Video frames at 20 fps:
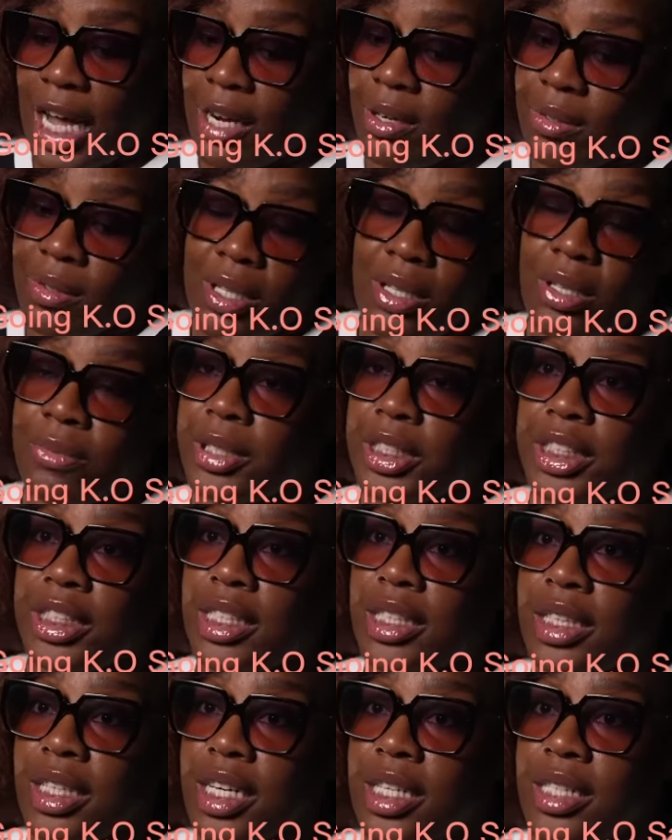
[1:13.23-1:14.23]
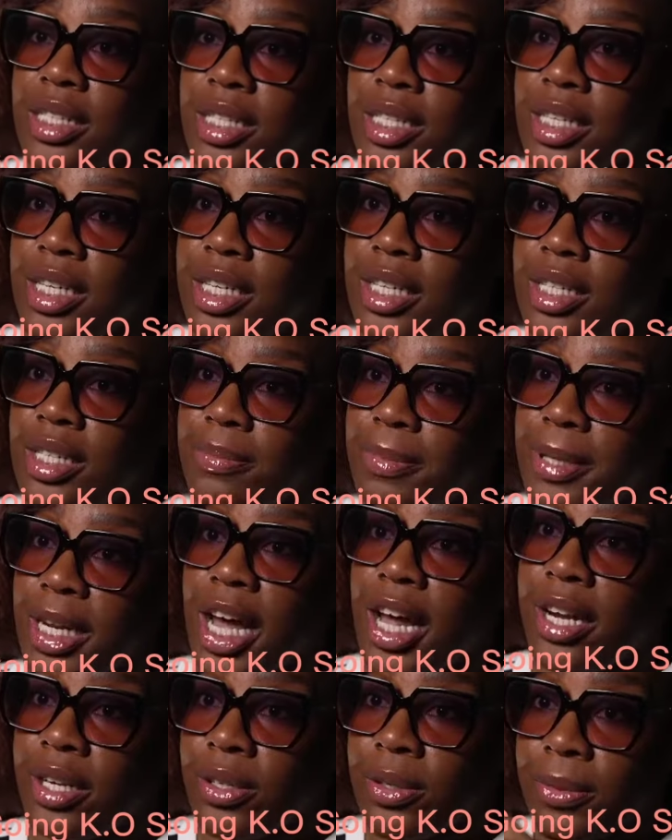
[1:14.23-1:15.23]
I don't know what she thinks it is, but
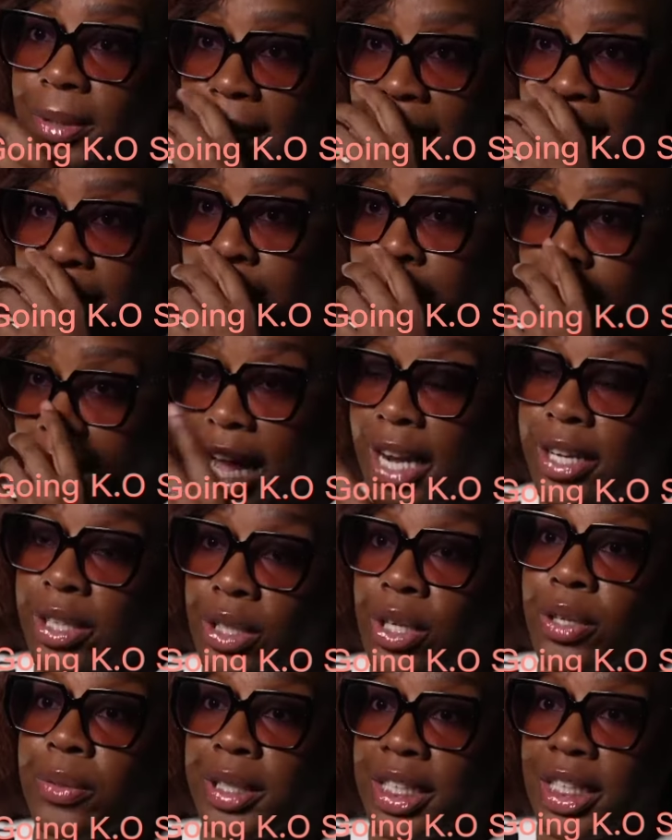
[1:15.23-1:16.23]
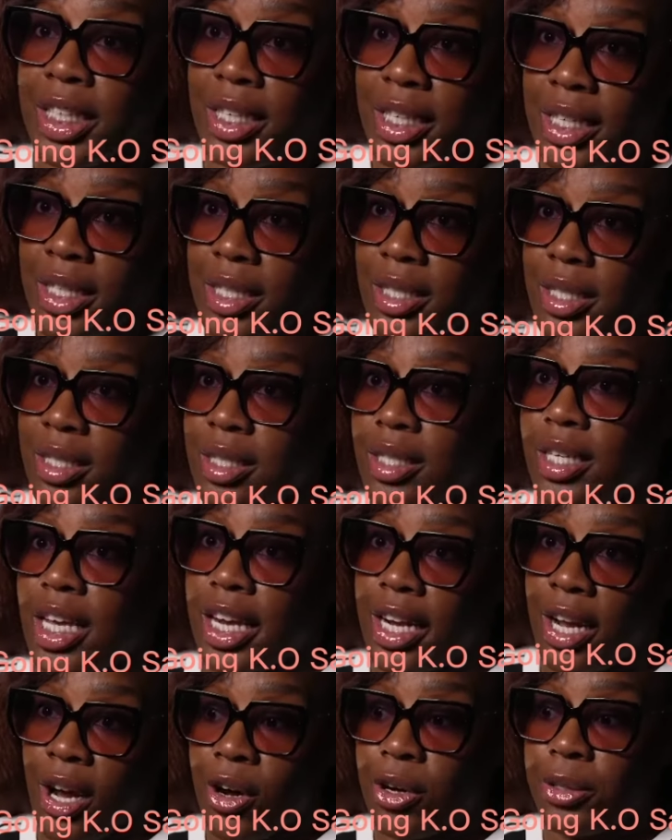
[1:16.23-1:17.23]
I know what I I know what it is,
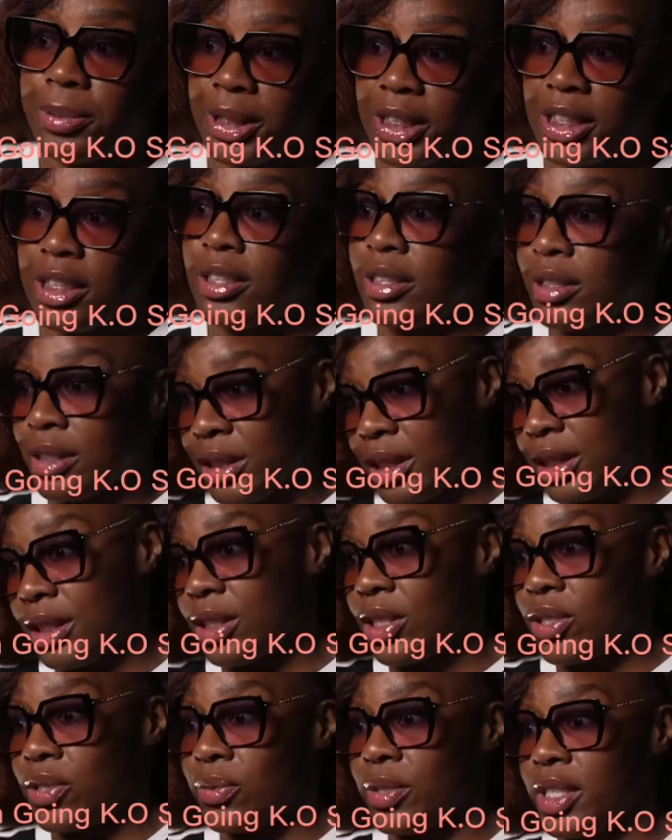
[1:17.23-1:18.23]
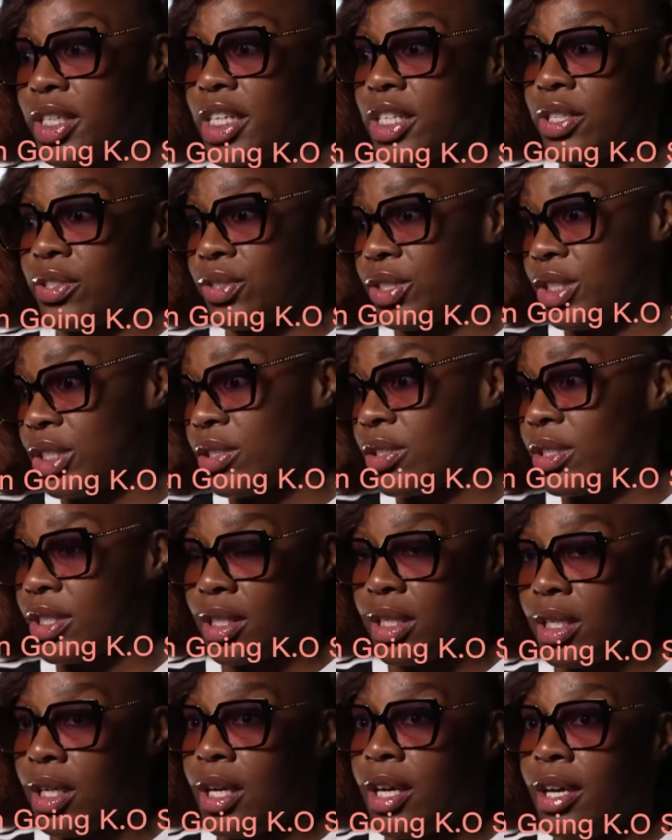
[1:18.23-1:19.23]
and I hope she she knows what it is, or she
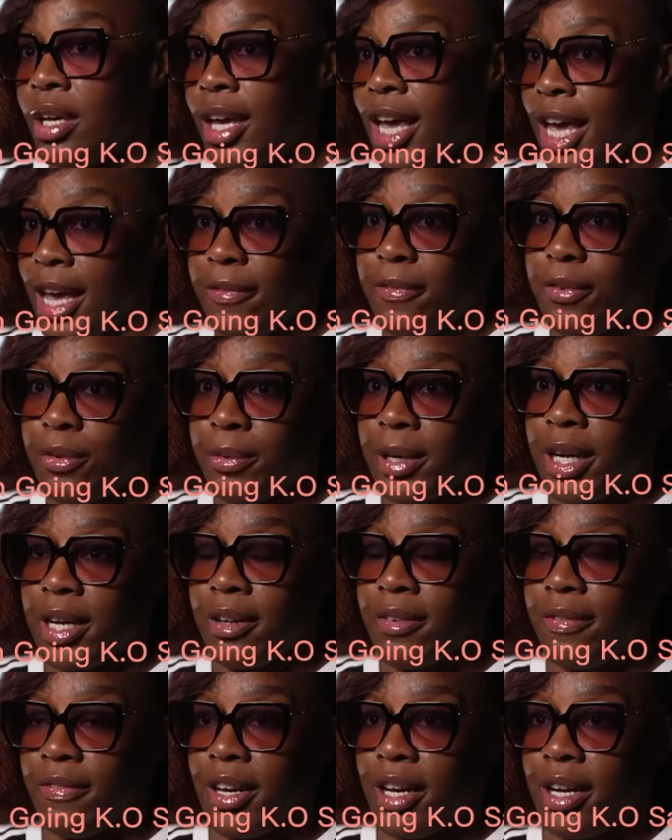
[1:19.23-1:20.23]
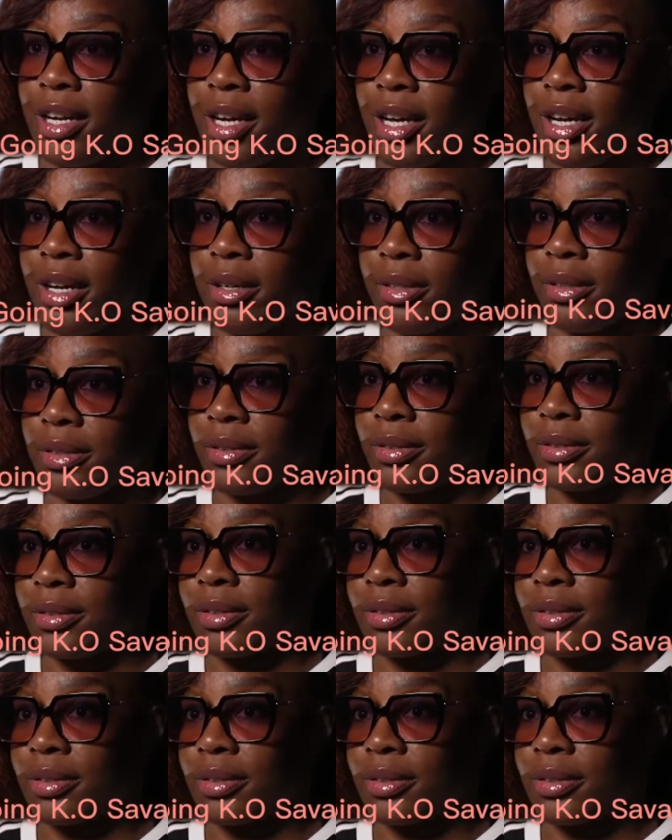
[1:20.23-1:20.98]
gonna f around and find out.